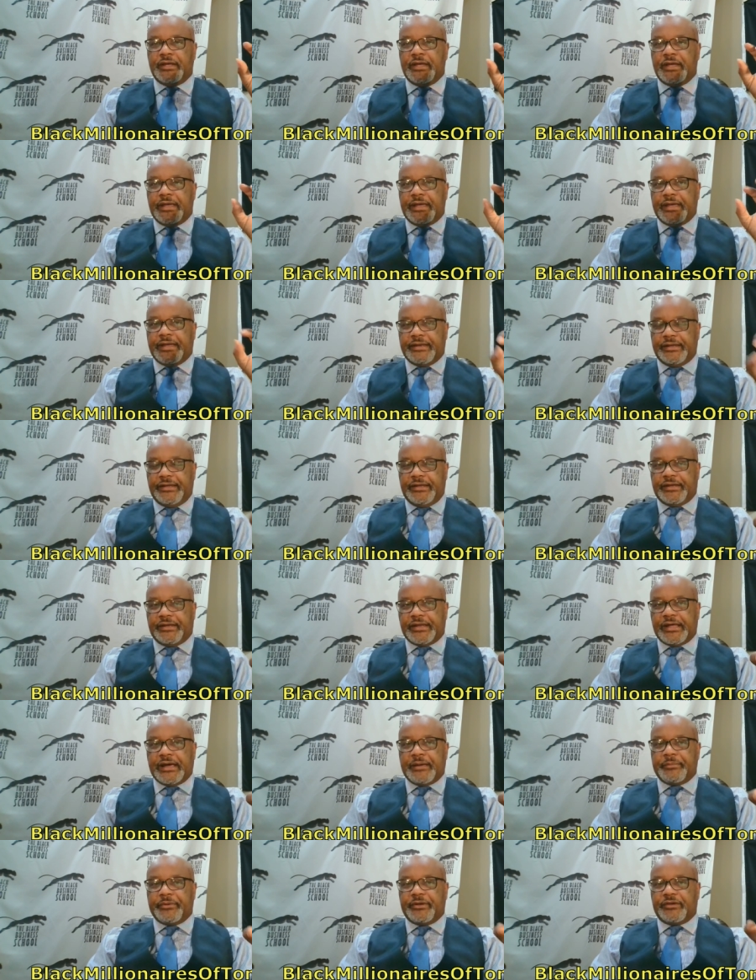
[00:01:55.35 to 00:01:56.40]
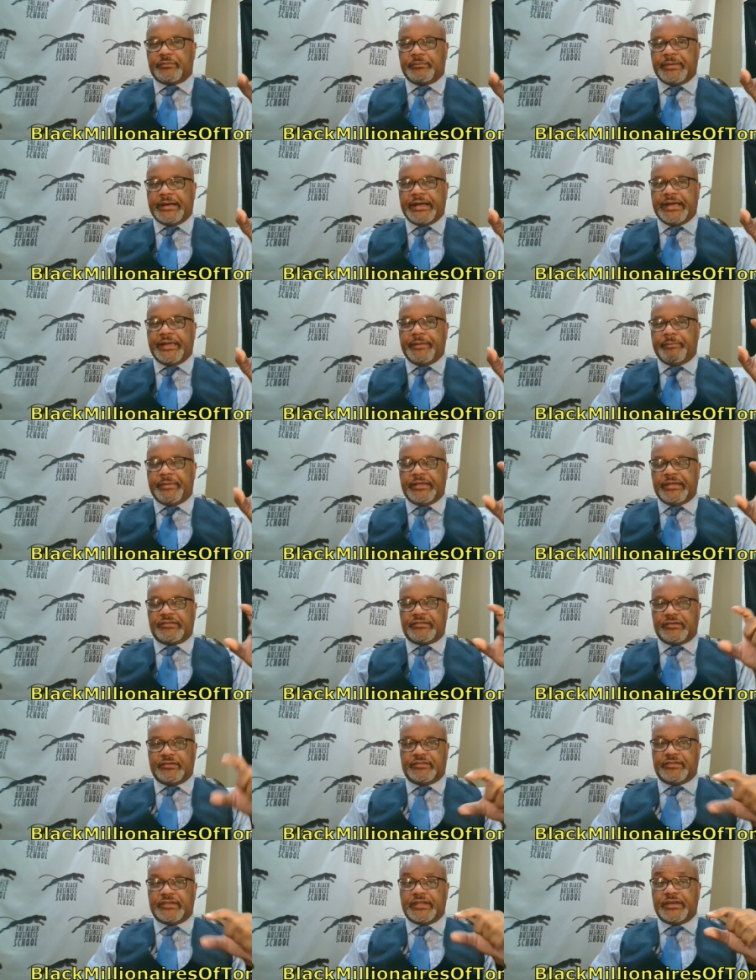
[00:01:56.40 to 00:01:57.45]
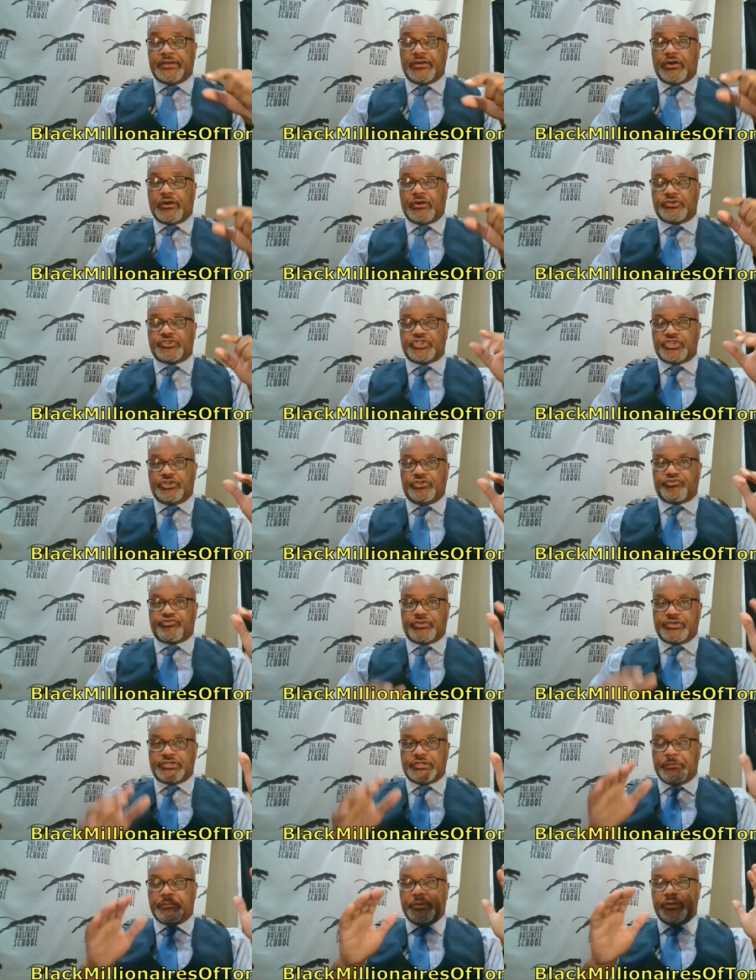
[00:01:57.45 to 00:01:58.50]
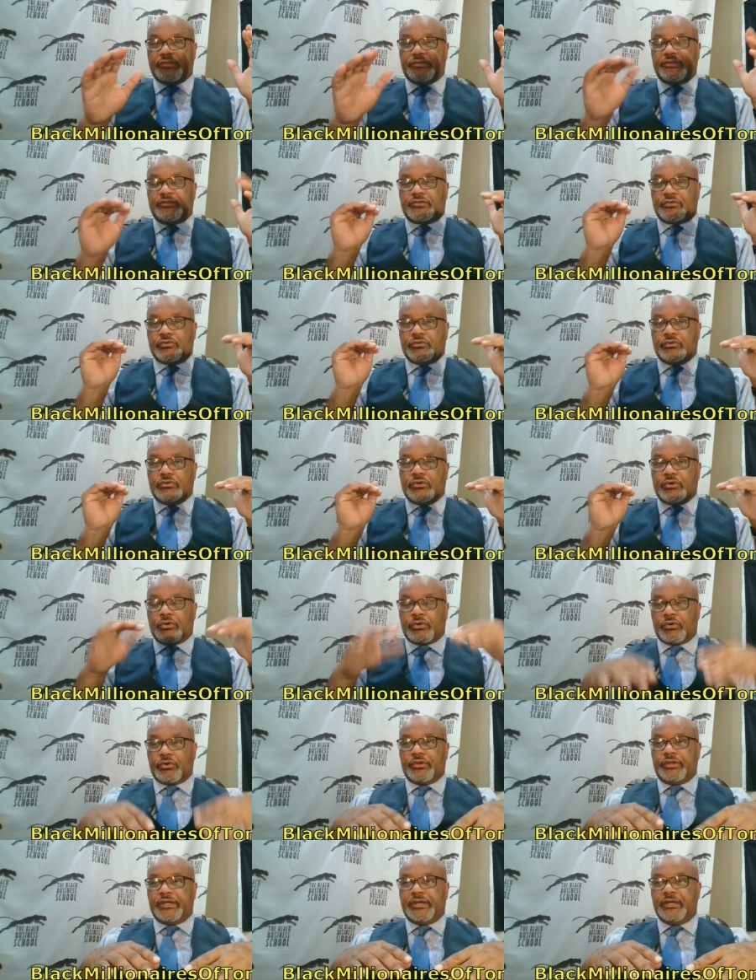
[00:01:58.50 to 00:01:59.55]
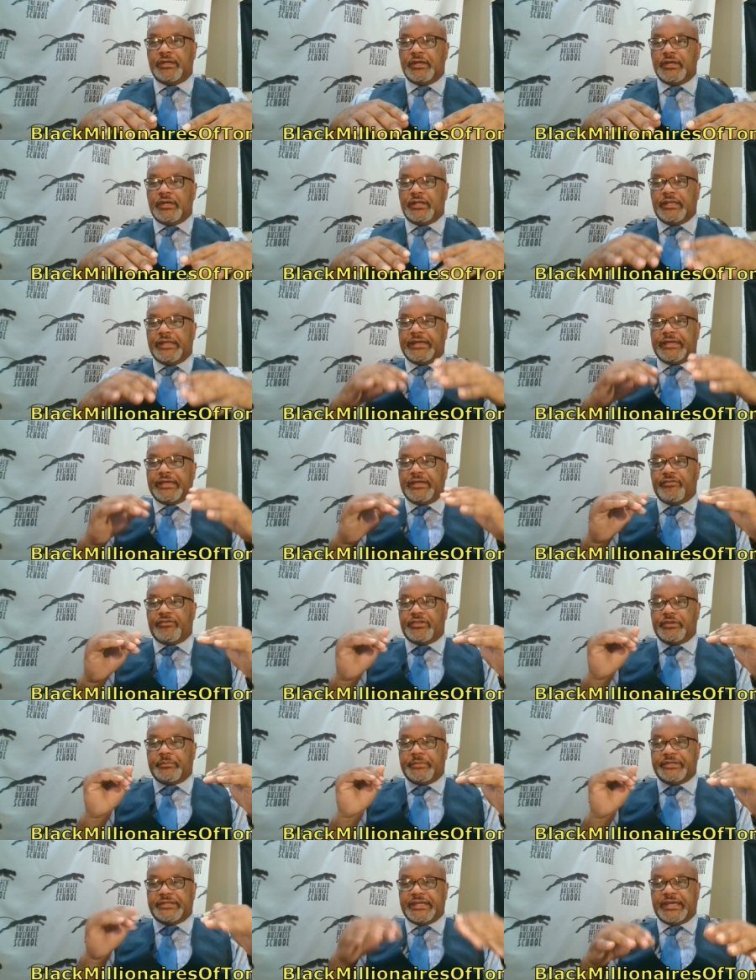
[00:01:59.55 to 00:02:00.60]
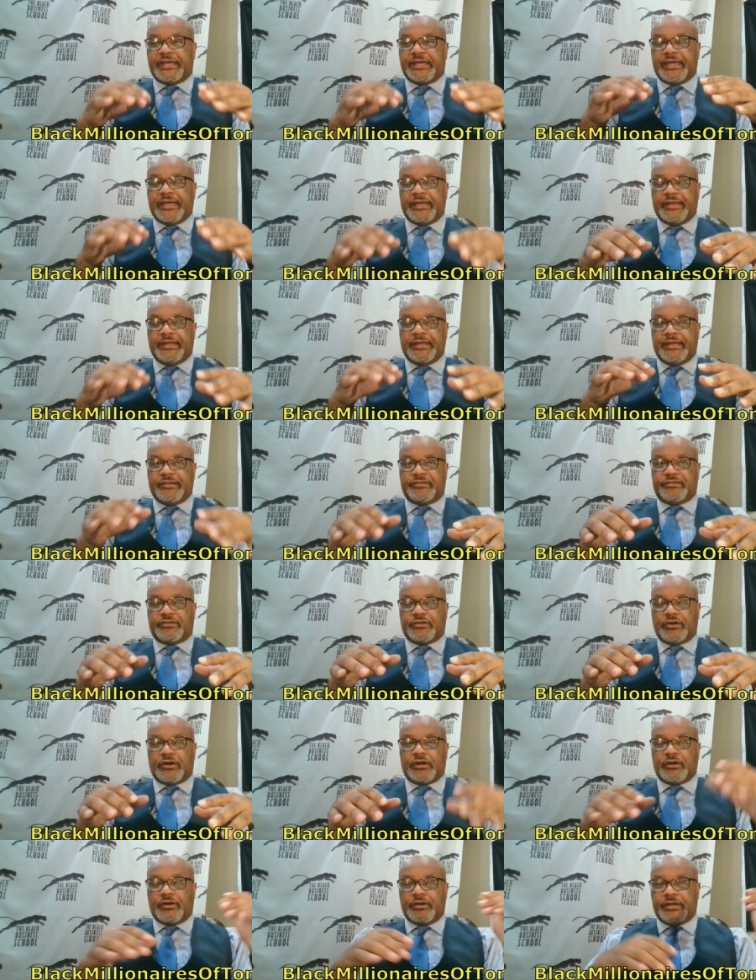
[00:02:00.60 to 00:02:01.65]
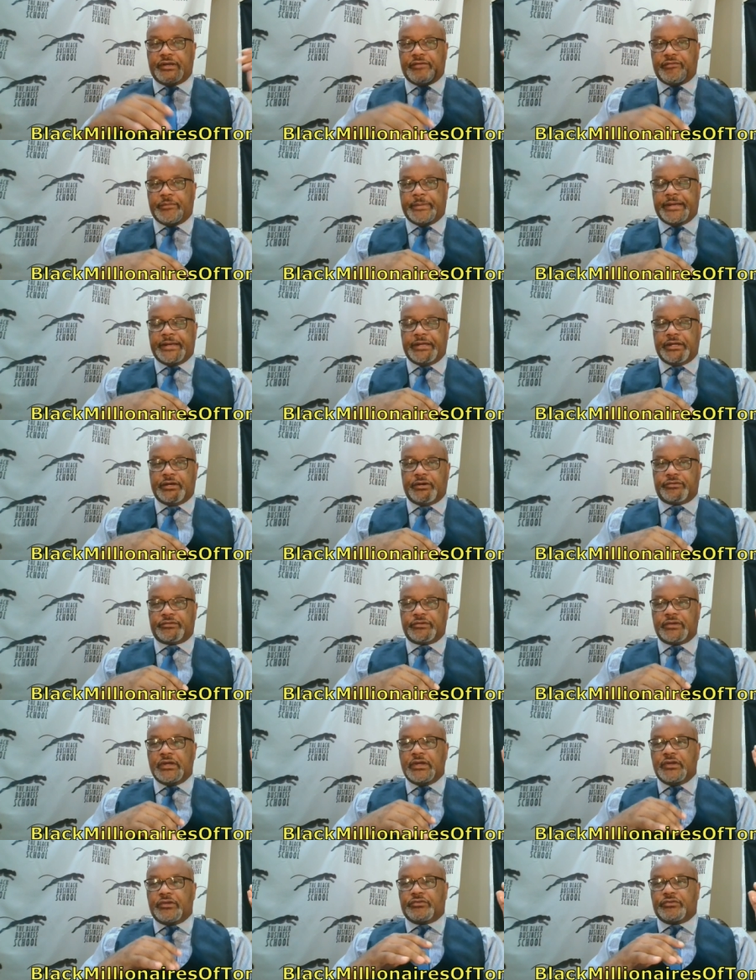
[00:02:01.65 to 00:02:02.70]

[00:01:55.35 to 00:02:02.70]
and economics by basically sending our children to business school early, like giving them a decade head start on everybody else. So